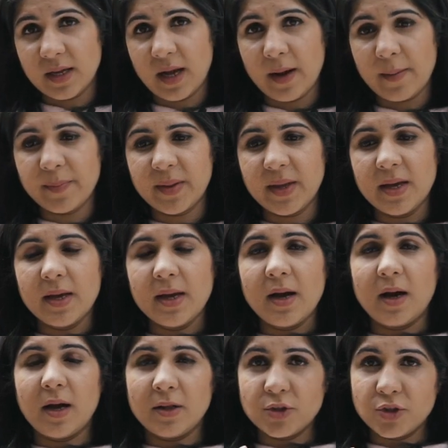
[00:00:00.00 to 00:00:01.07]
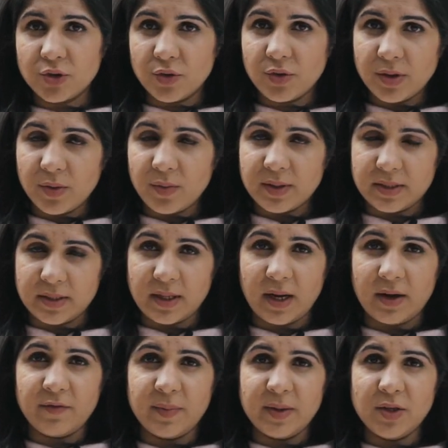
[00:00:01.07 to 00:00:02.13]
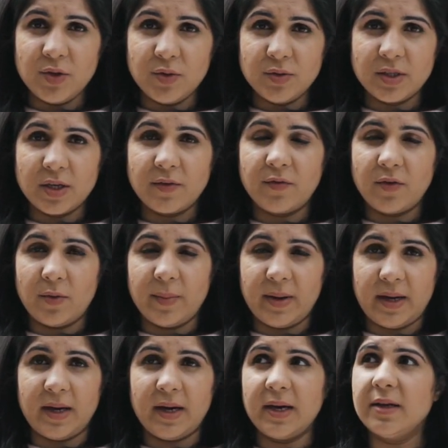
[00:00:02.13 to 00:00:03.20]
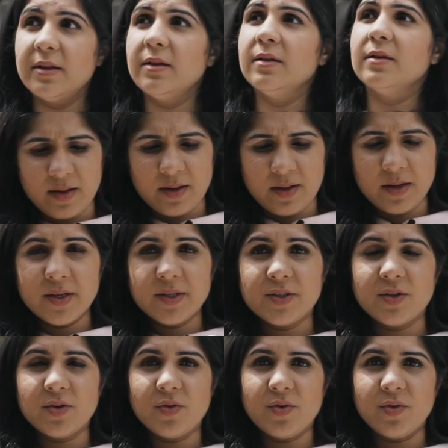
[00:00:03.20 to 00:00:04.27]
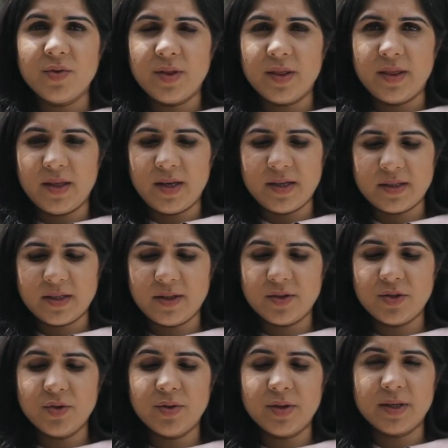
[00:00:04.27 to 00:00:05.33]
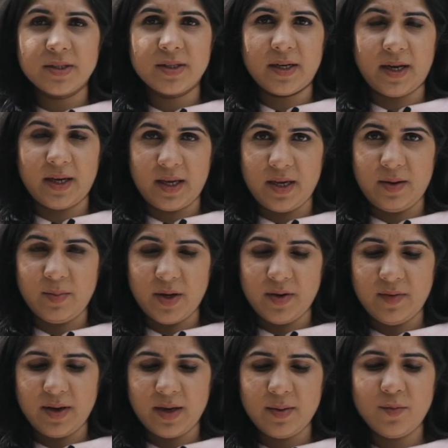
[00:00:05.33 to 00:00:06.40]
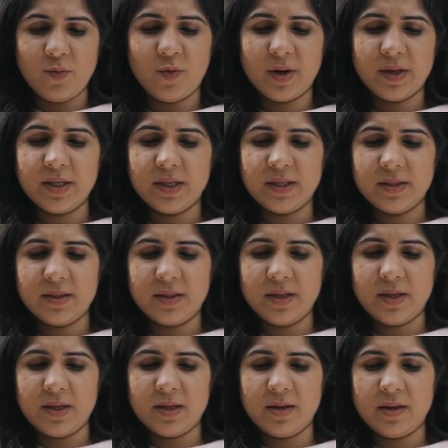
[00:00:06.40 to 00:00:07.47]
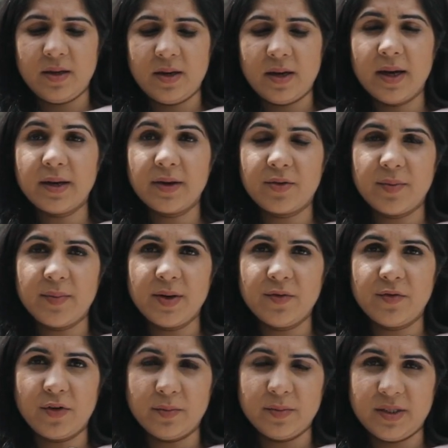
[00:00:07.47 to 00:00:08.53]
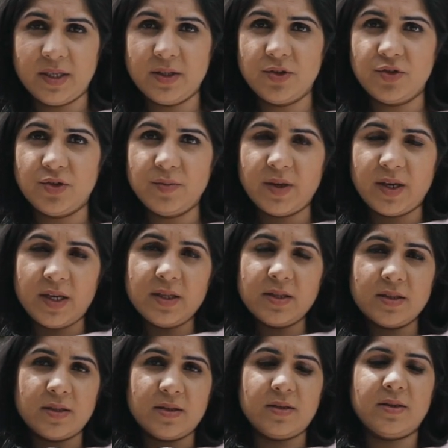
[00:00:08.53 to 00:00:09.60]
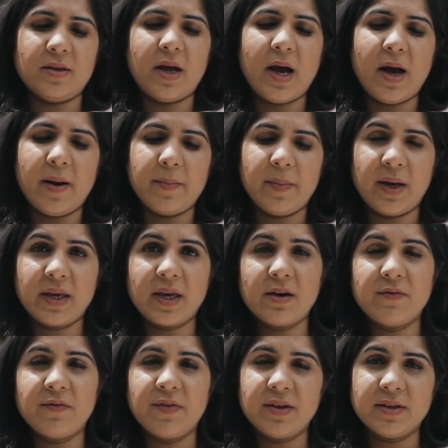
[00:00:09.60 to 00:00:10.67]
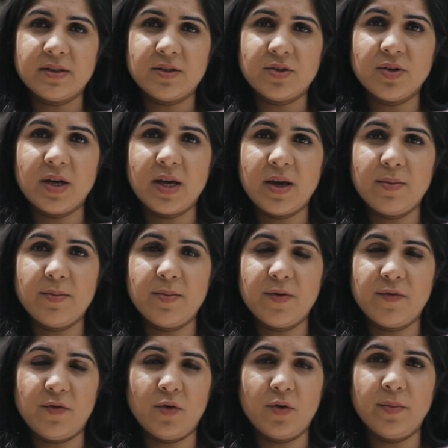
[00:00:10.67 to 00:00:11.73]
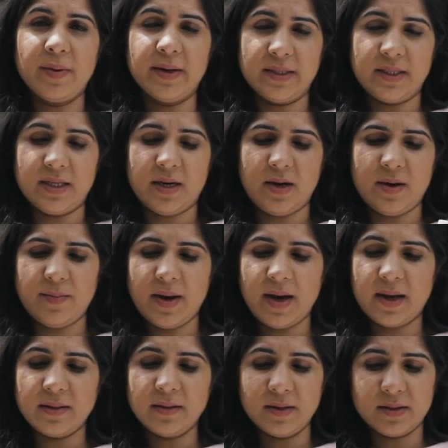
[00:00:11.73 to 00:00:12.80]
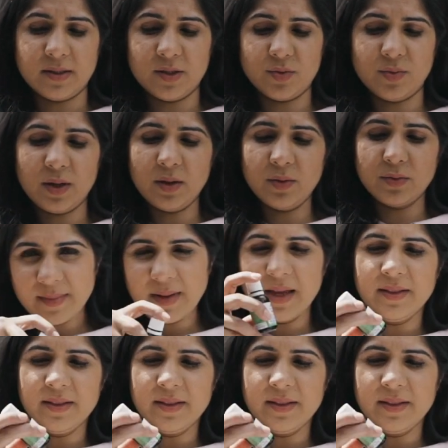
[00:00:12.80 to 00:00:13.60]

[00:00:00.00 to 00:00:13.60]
I'll show you the ones that I've been using for Mikael. So these are the 2 things that I keep giving him. One is the Increment from Centrum Kids. I give this to him before bedtime, and this as well.